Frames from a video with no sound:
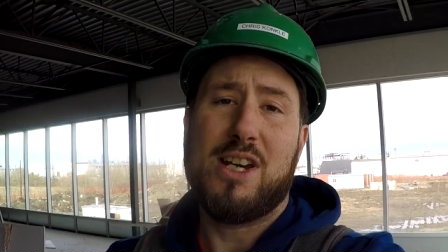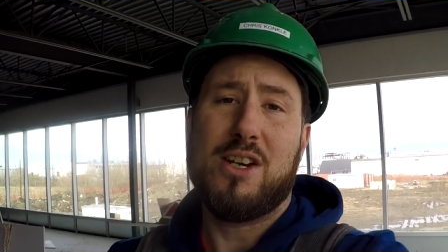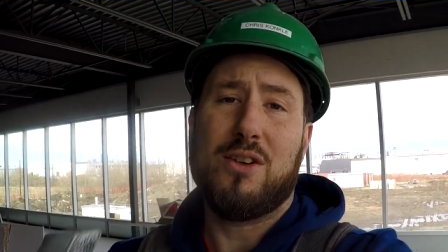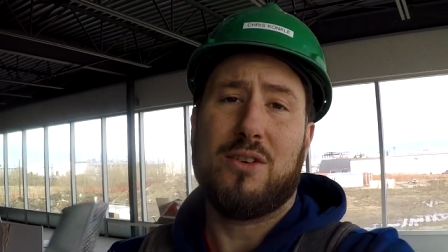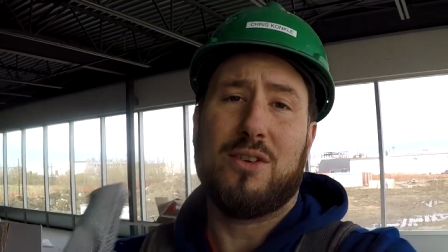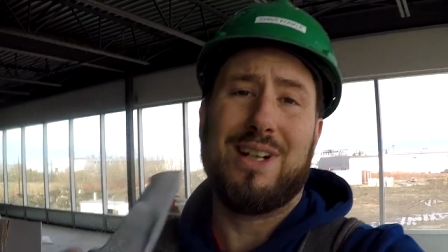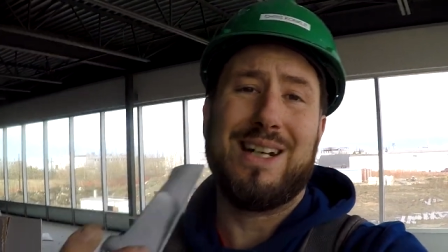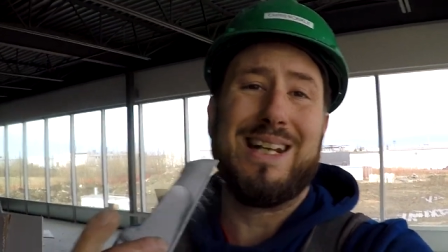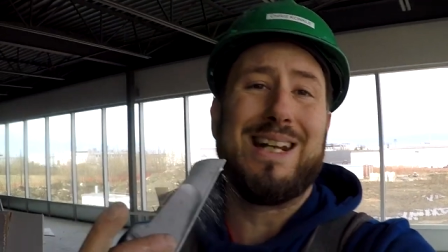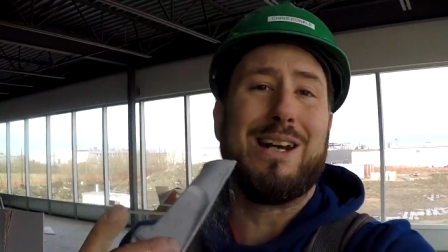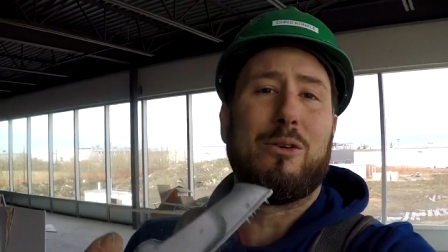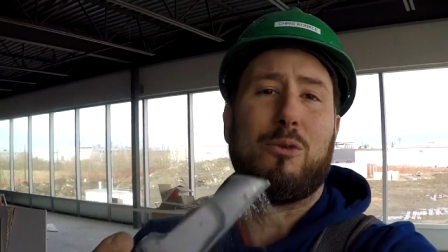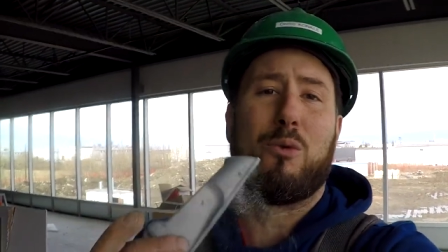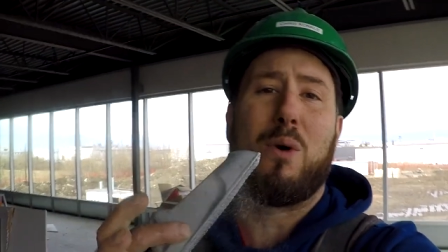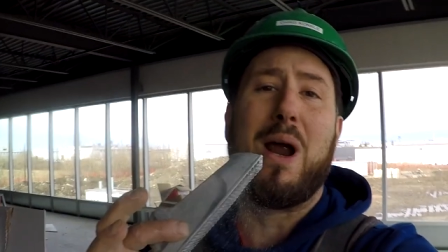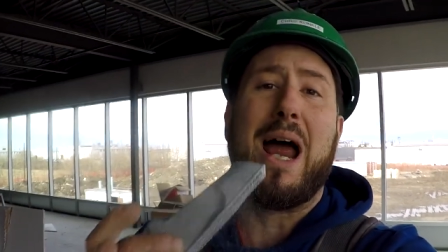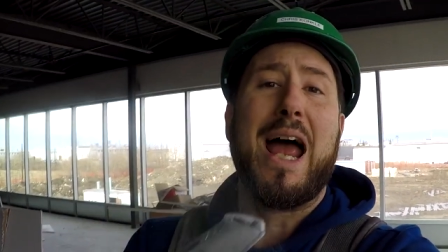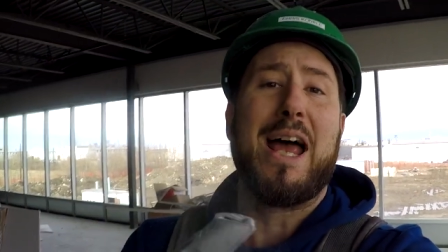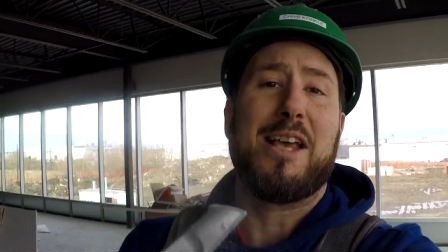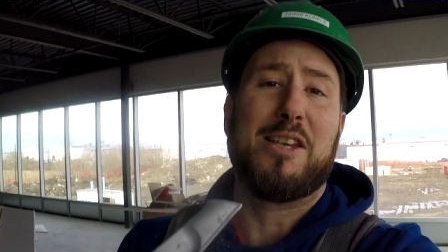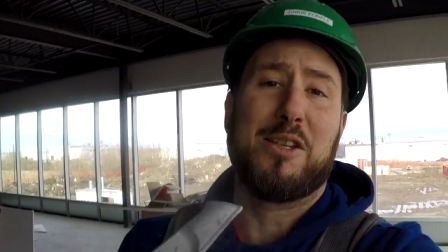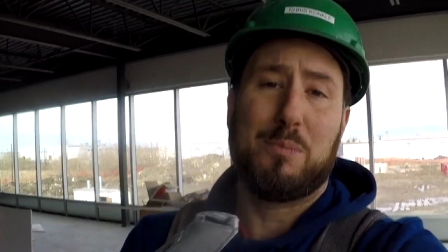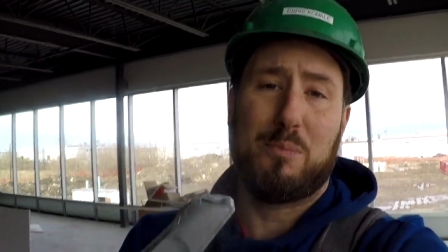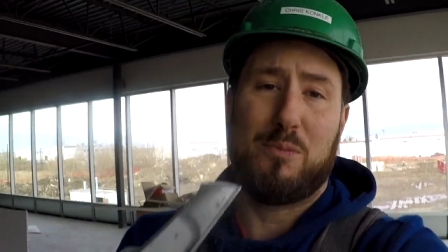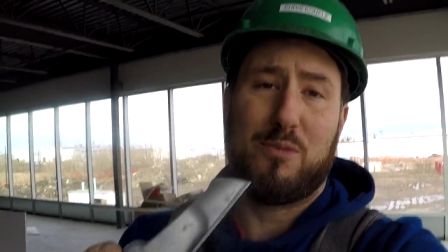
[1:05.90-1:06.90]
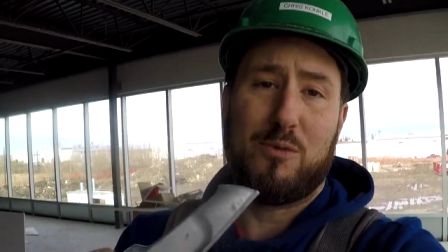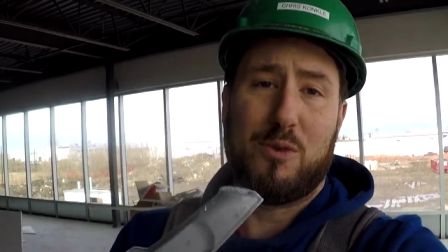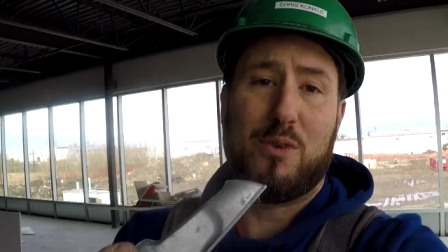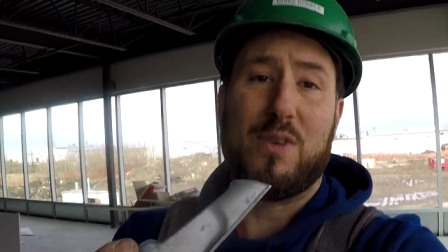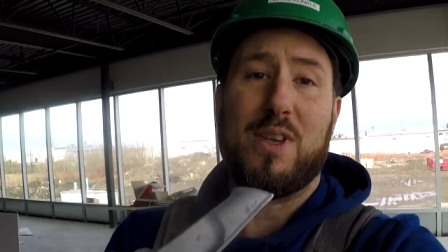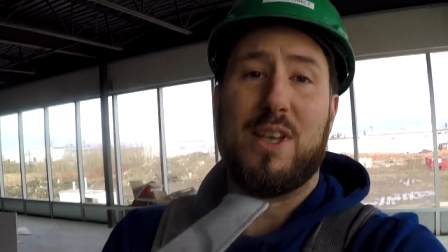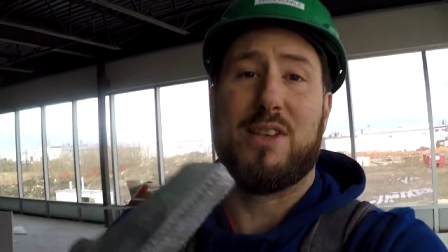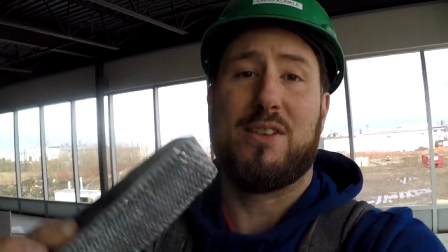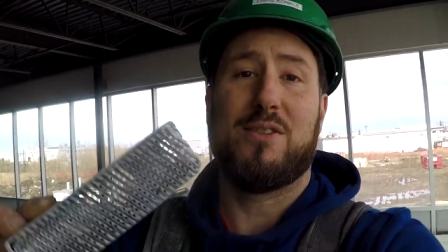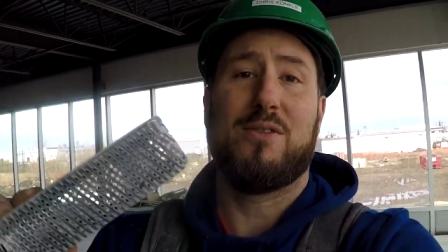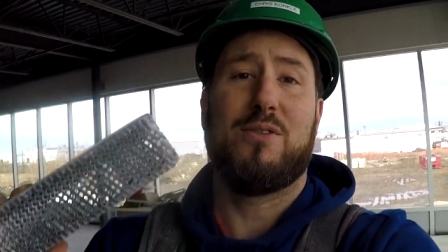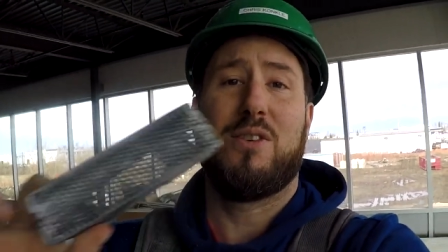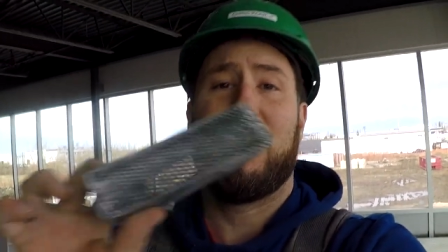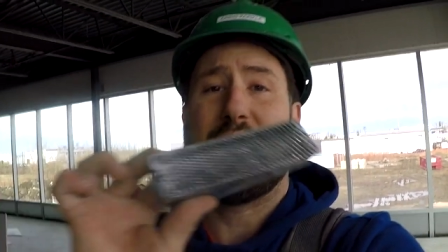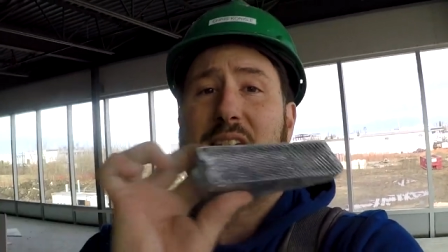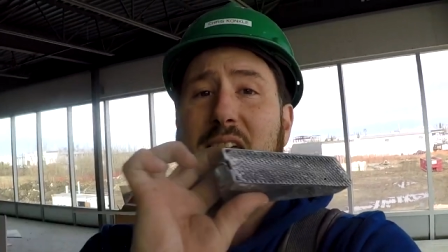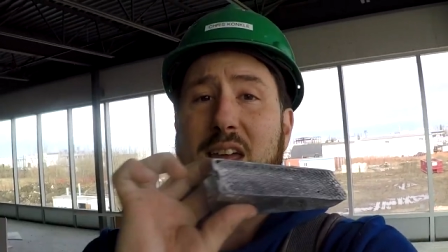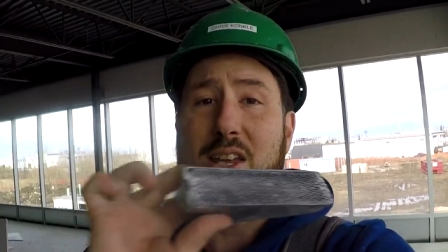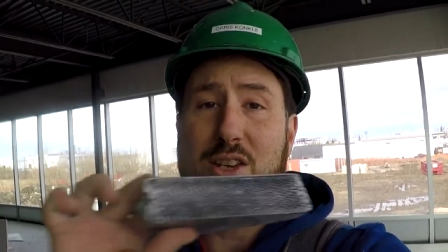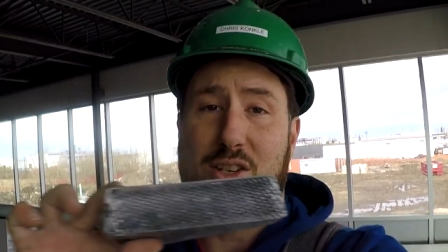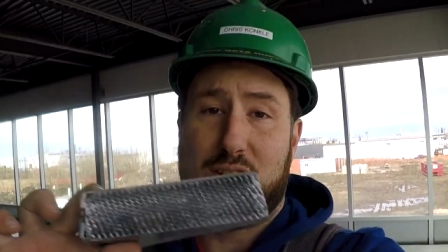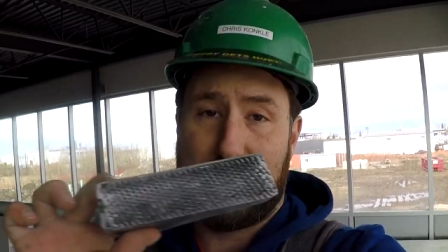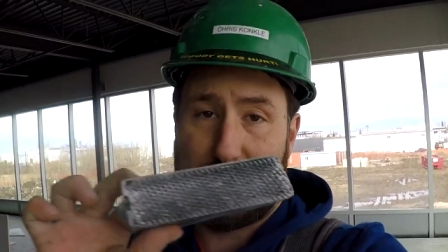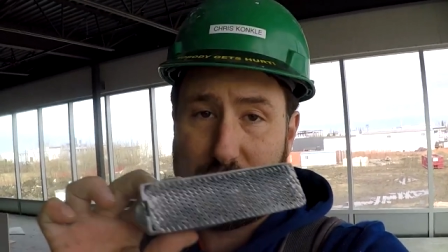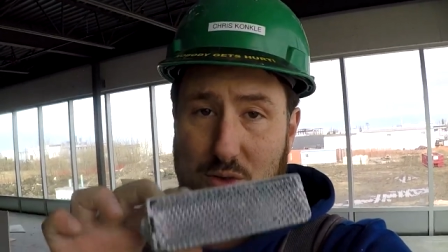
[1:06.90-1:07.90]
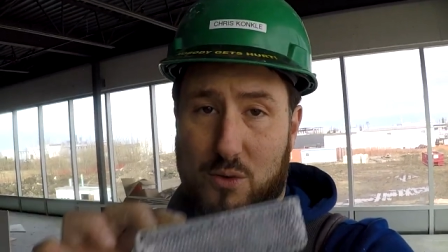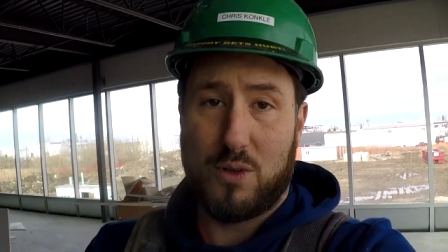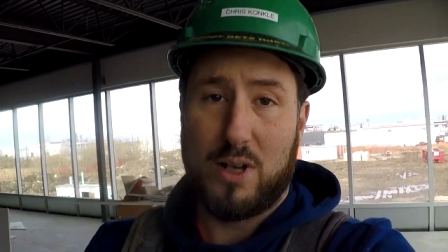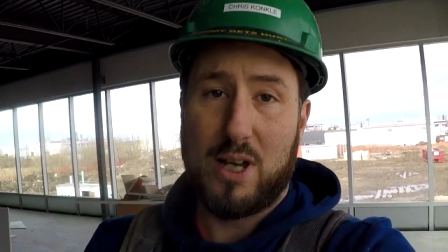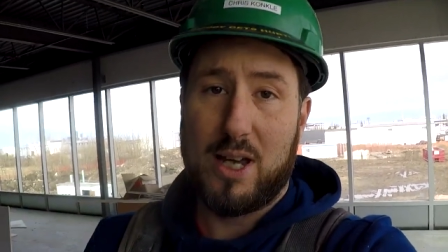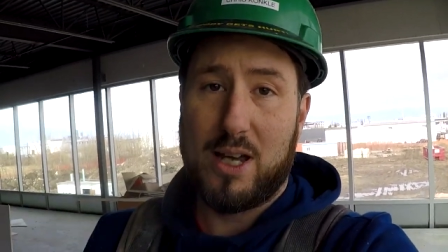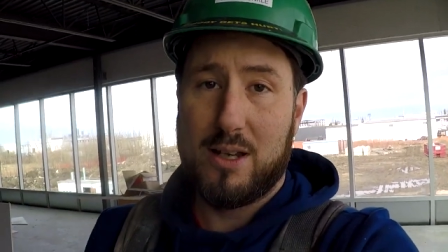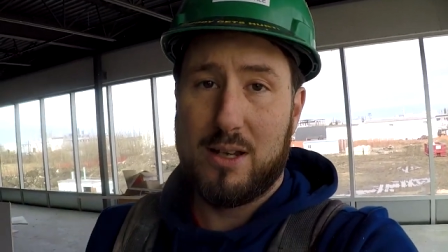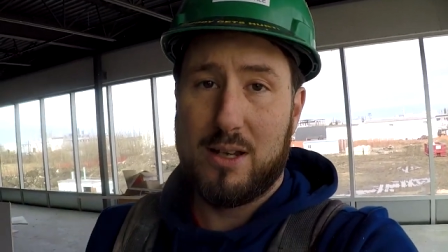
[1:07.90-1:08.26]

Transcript: you're gonna need a rasp for this, for the edges, okay?